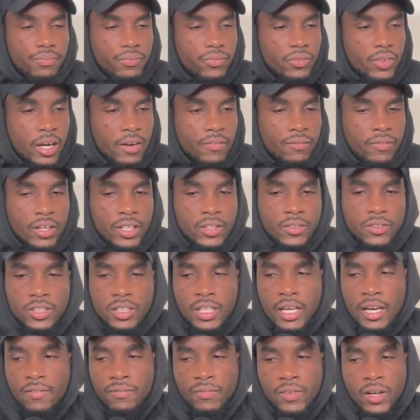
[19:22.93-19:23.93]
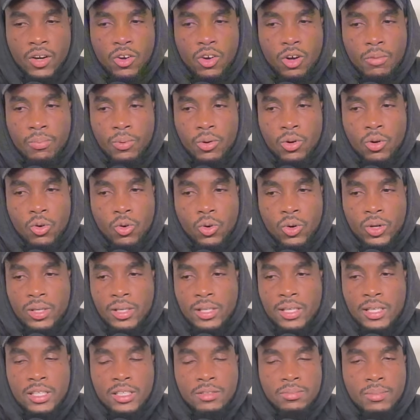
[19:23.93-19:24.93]
after after a couple loan
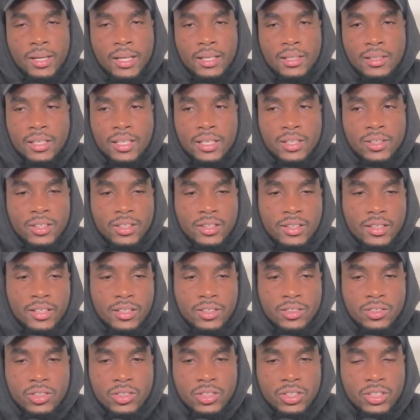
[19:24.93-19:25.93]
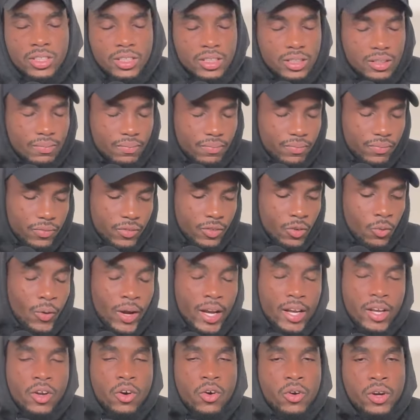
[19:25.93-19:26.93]
deals, man, you know, things just
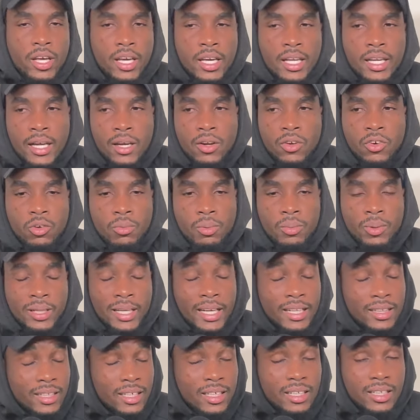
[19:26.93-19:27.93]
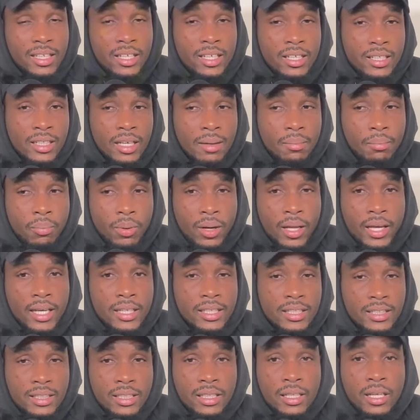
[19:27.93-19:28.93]
went down the hill a little bit. But I think there's a player
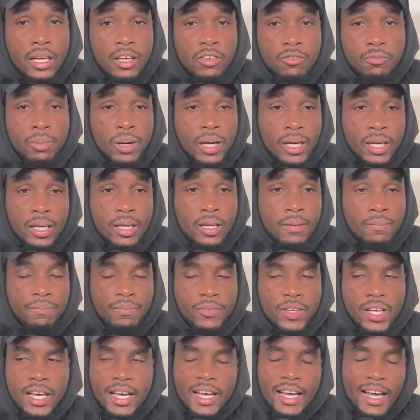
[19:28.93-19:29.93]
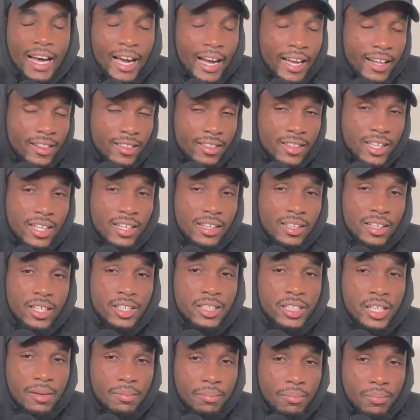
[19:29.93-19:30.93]
still left back in him. I think
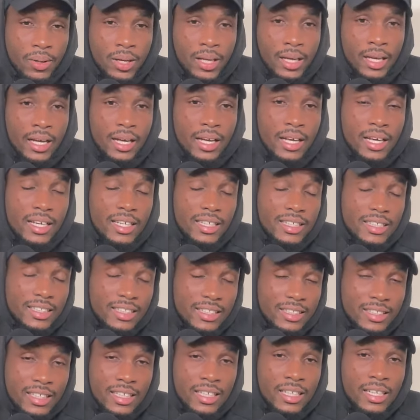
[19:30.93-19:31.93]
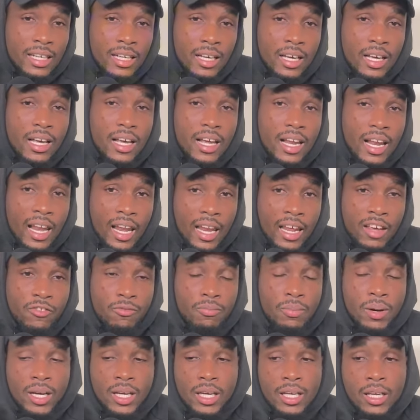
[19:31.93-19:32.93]
there's a player still left
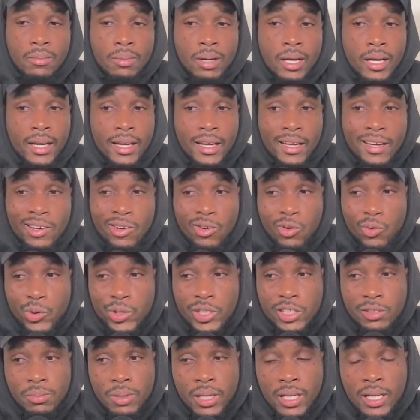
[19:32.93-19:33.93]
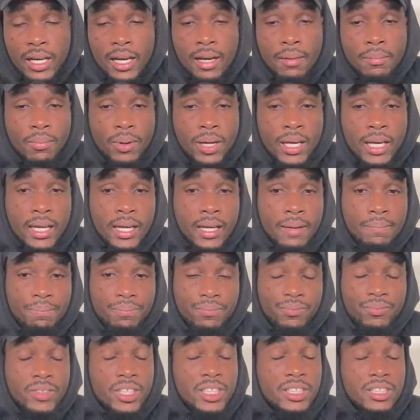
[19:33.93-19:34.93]
back in him. And then Lewis Baker, a player that
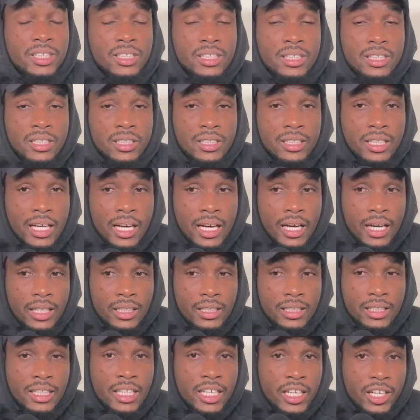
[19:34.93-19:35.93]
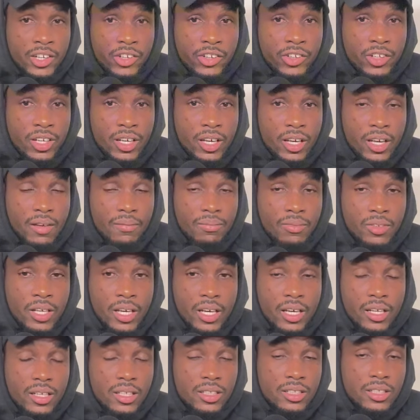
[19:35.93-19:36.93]
this is his last year.
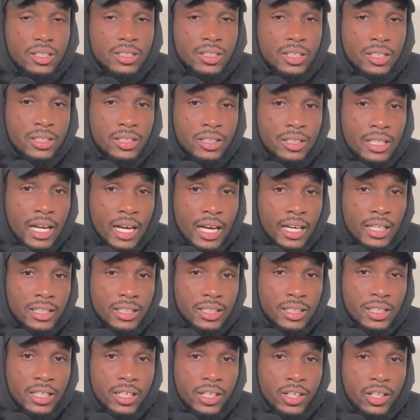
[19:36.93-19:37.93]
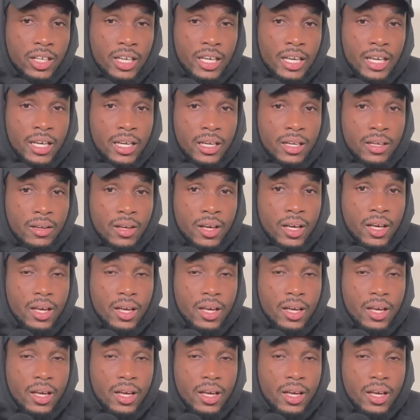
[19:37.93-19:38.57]
Yeah, this is his last year in